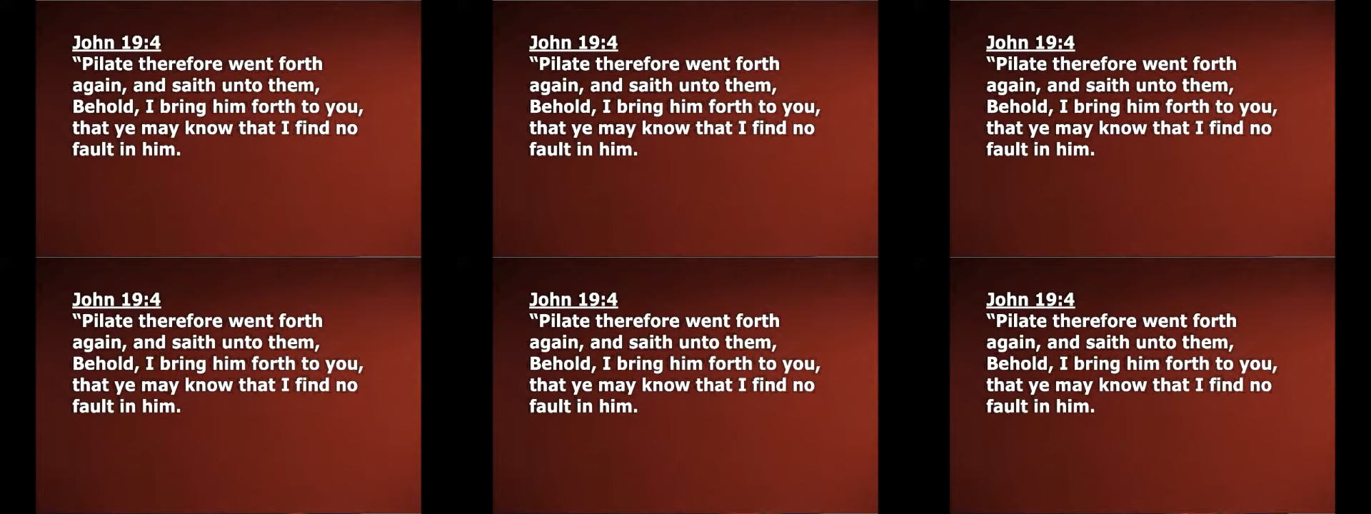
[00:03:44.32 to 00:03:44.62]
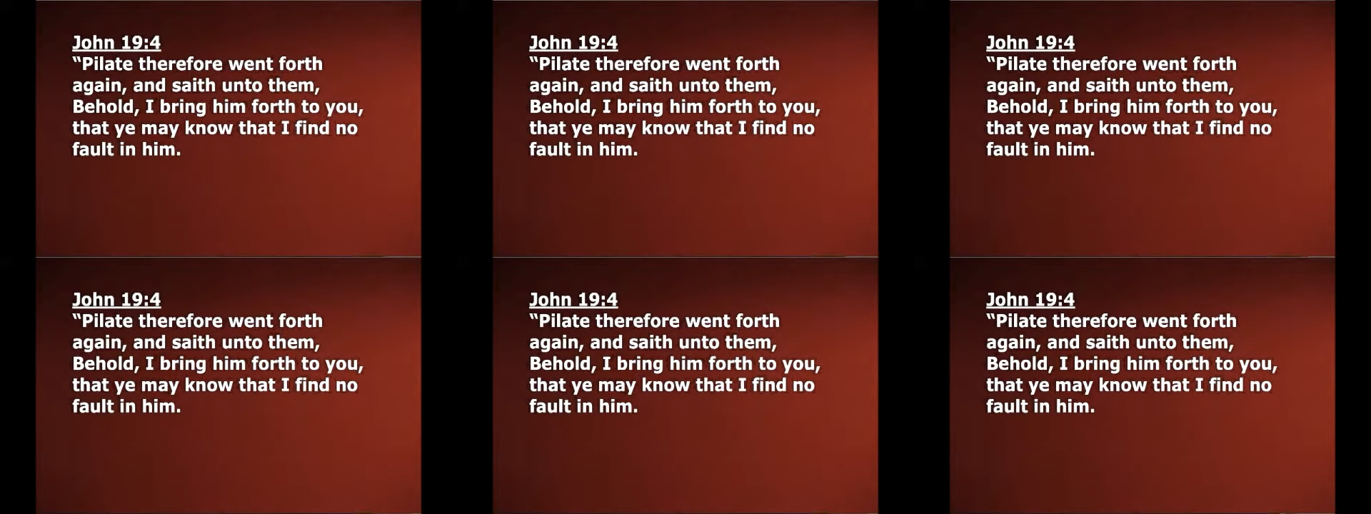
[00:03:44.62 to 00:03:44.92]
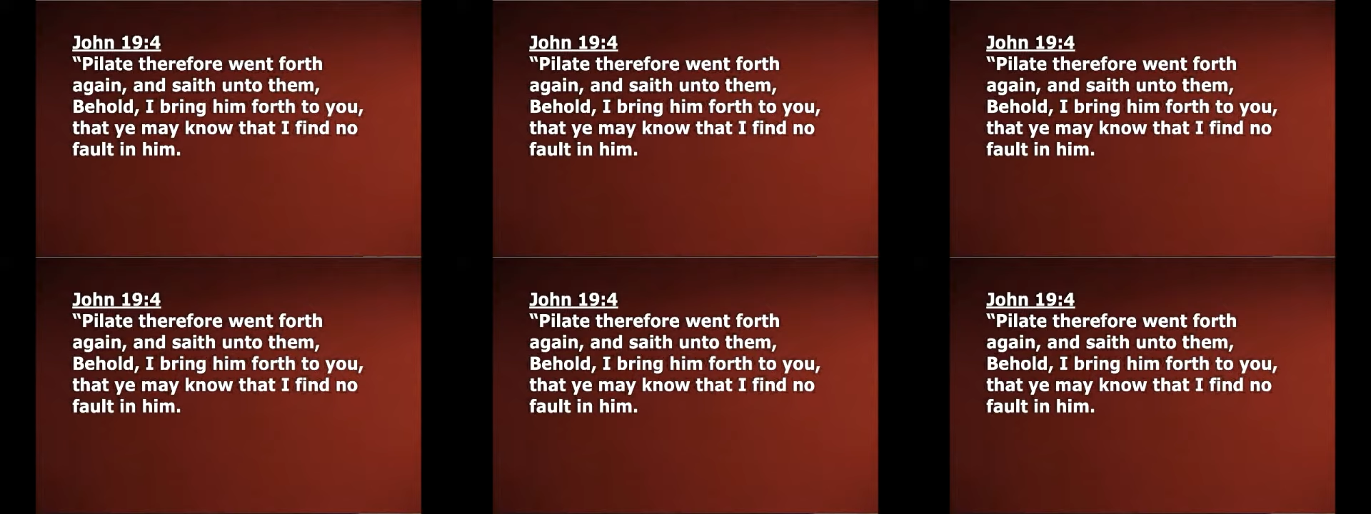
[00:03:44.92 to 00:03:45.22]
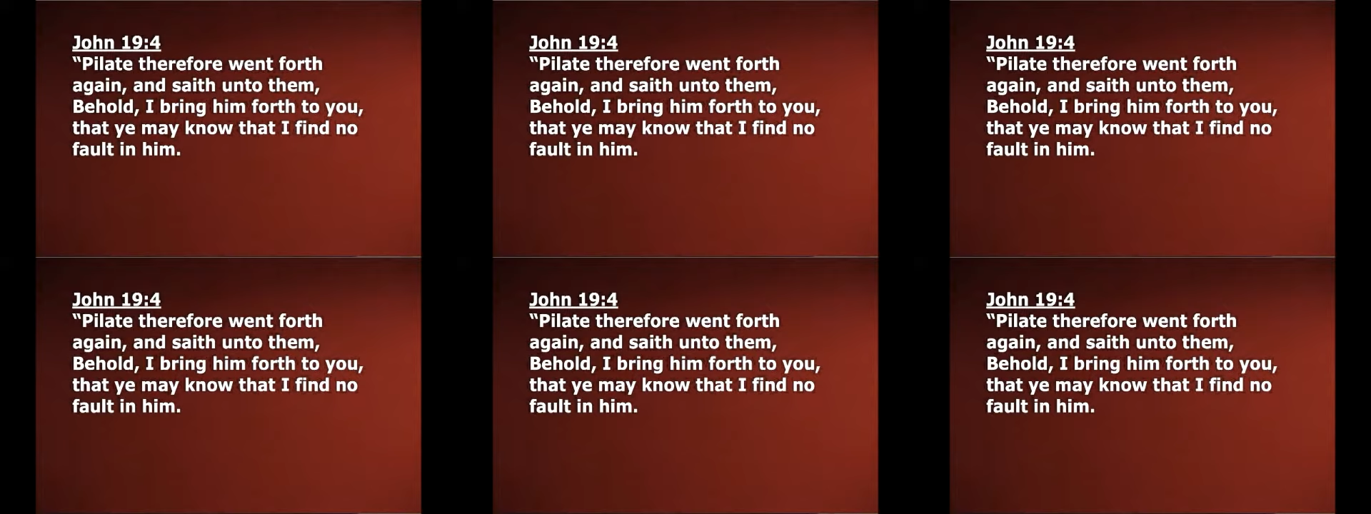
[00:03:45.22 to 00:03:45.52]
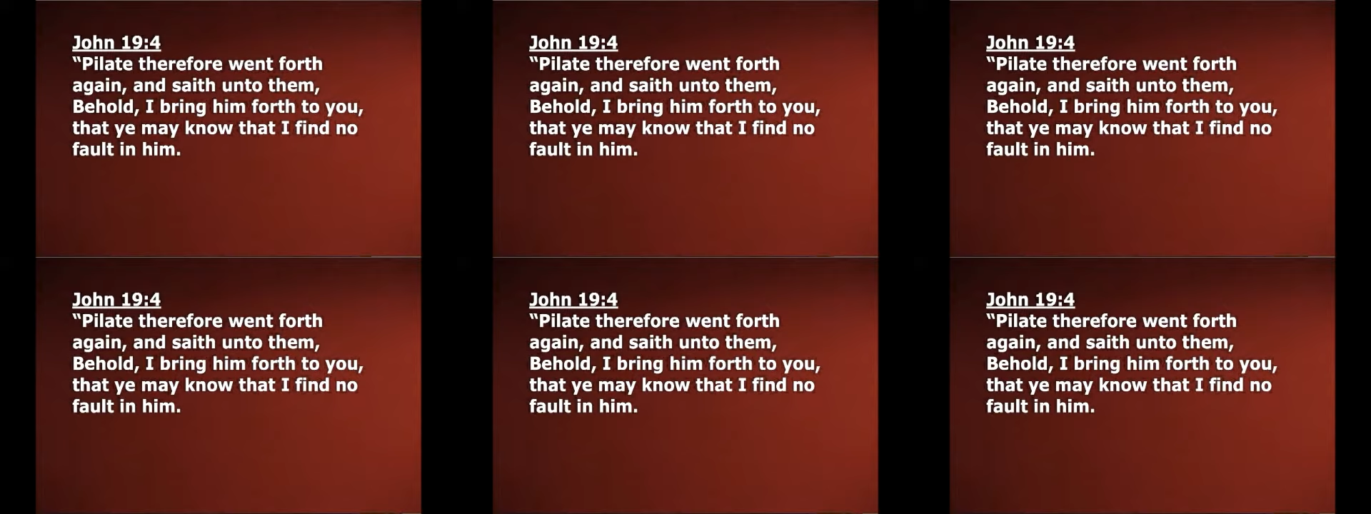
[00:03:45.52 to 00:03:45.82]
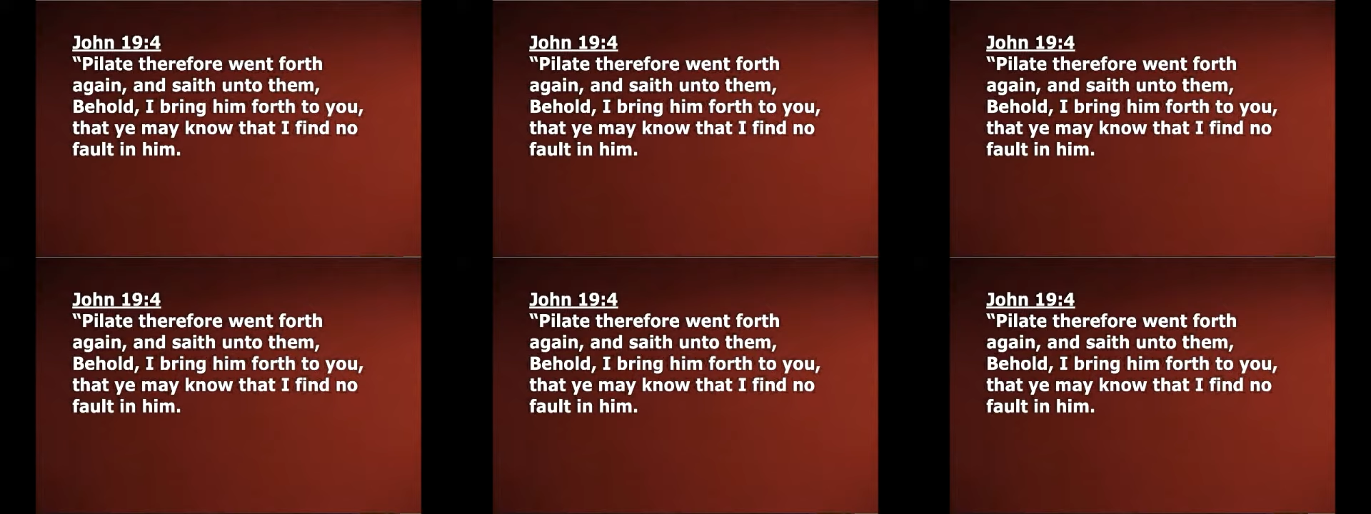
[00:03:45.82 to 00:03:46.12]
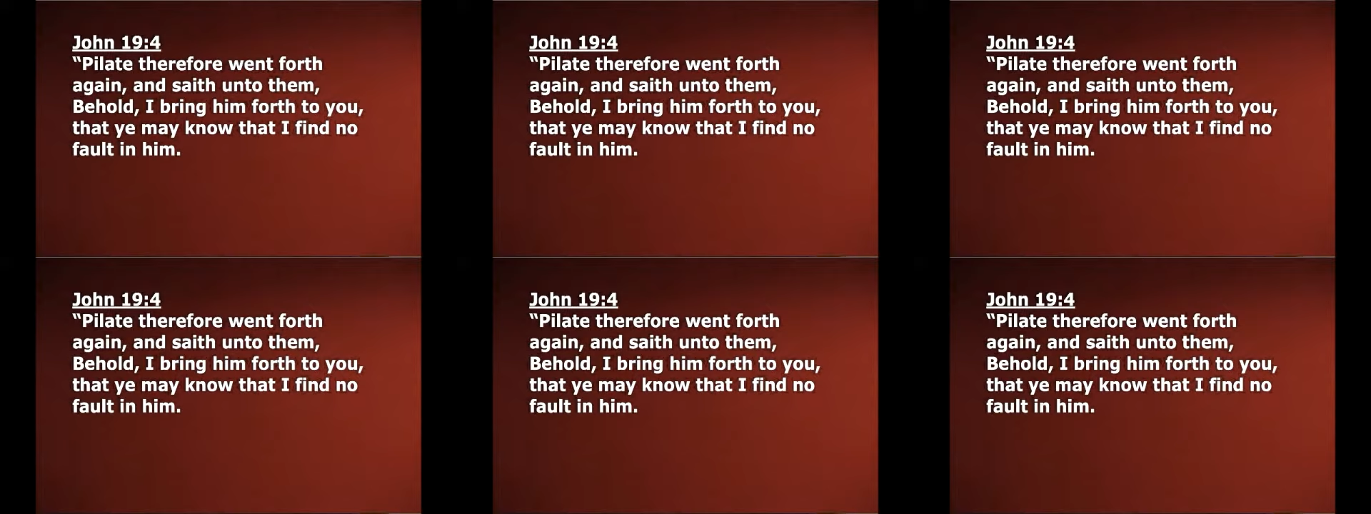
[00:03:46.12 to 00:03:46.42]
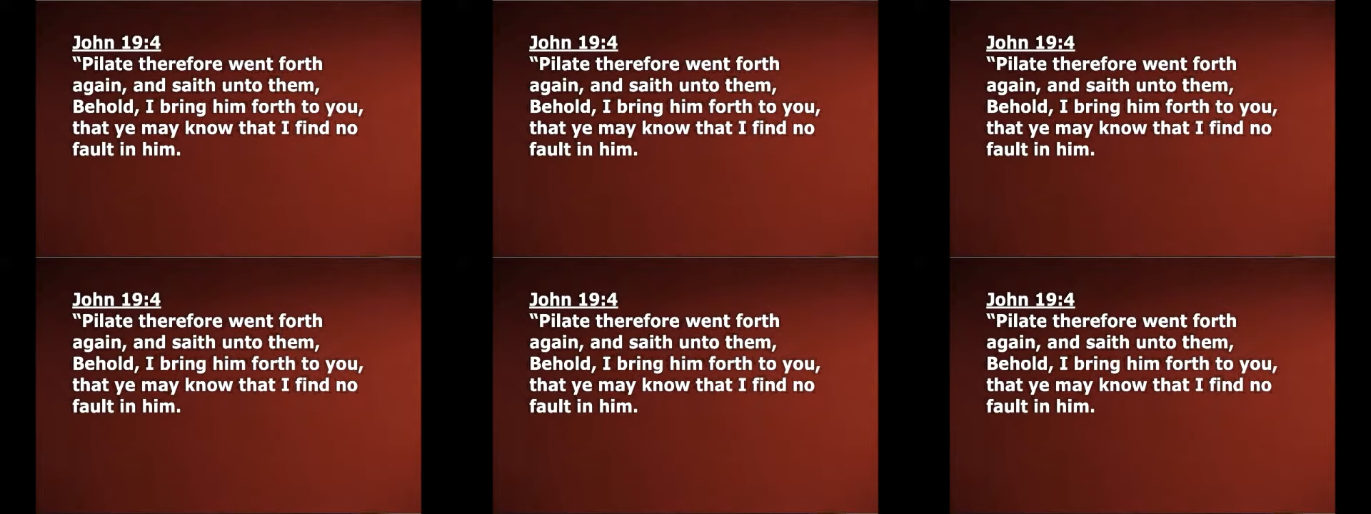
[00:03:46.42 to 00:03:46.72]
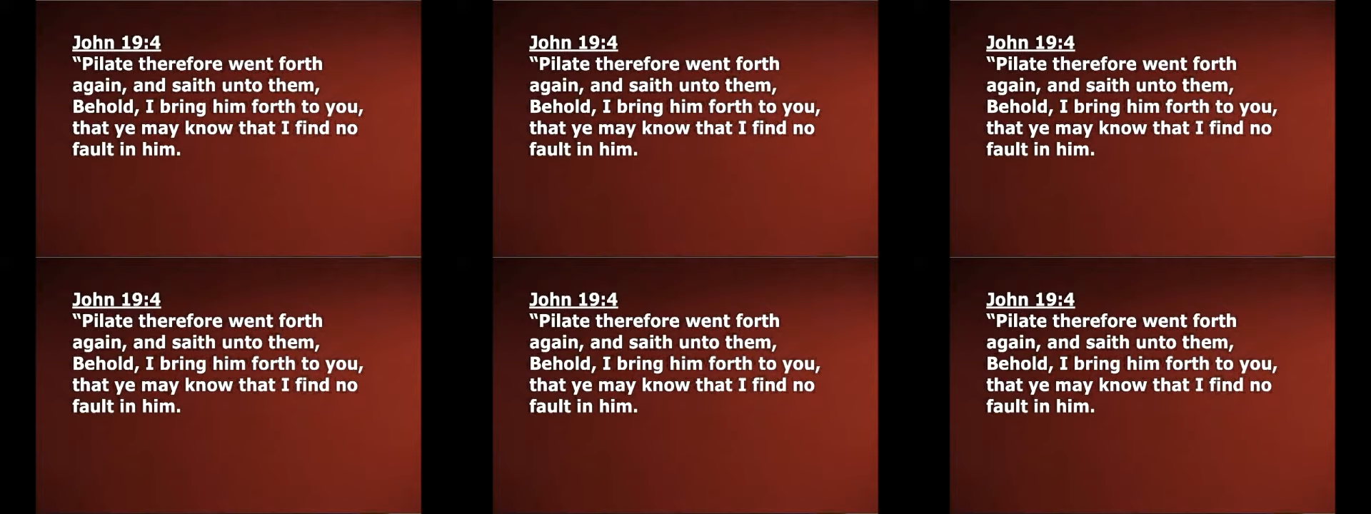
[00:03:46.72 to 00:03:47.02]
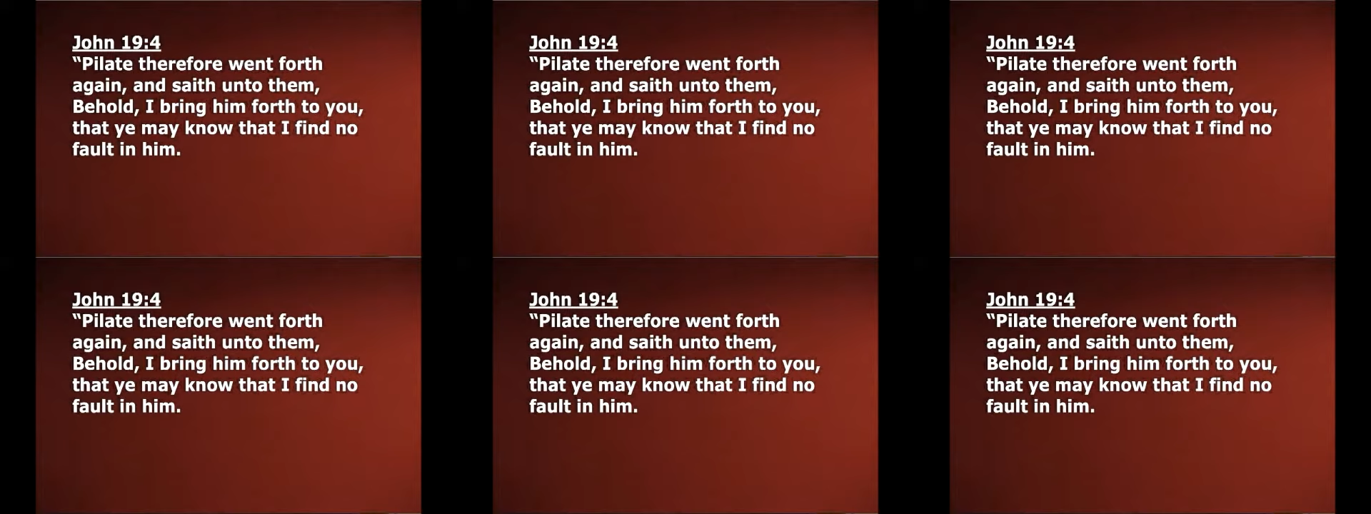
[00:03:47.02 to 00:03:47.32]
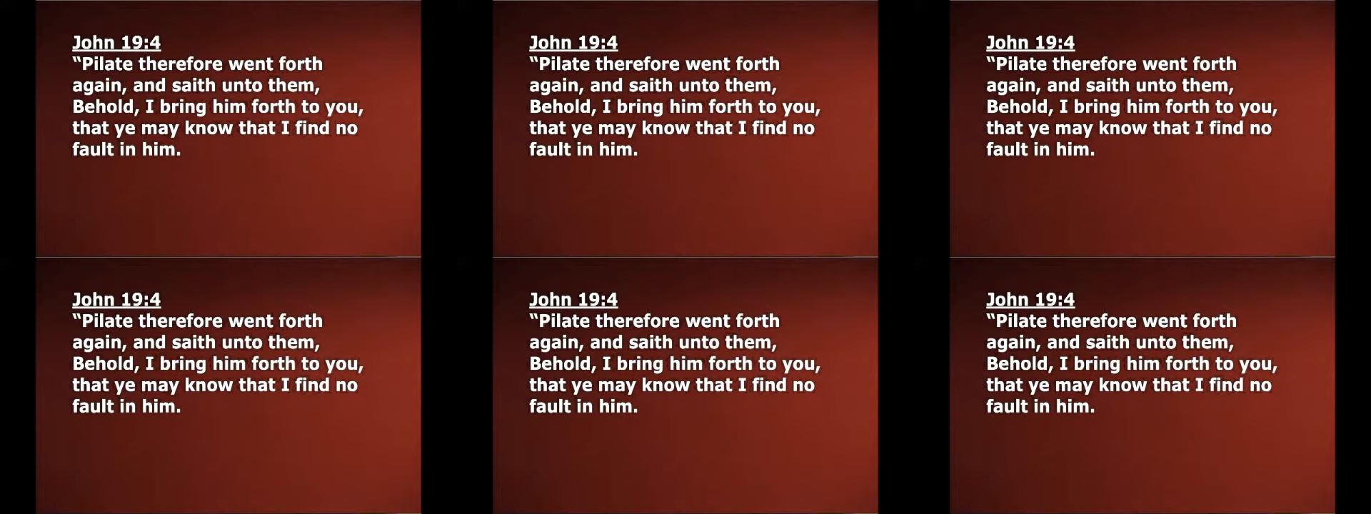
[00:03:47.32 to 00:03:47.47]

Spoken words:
No face is visible, so there are no lips to read.